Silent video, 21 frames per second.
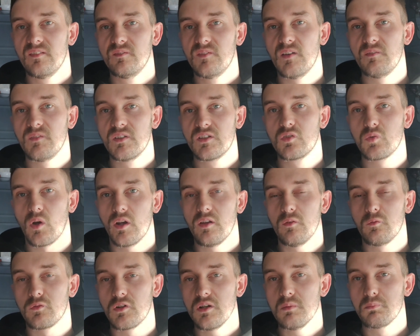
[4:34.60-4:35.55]
than the
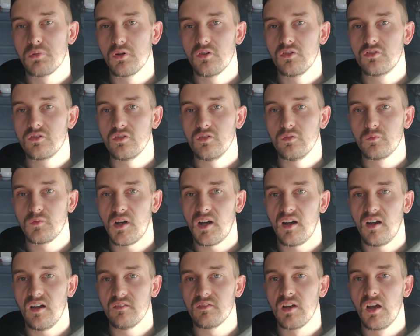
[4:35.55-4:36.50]

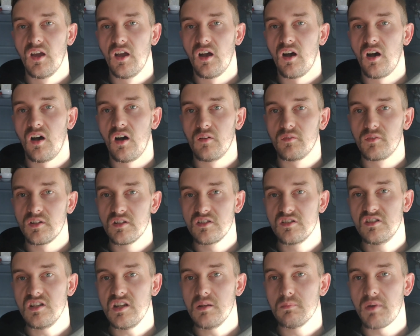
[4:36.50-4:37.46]
23.25 of
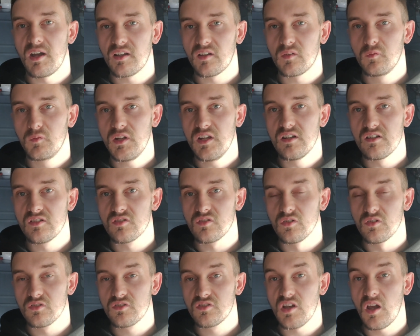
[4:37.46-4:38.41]
G-Max Venusaur.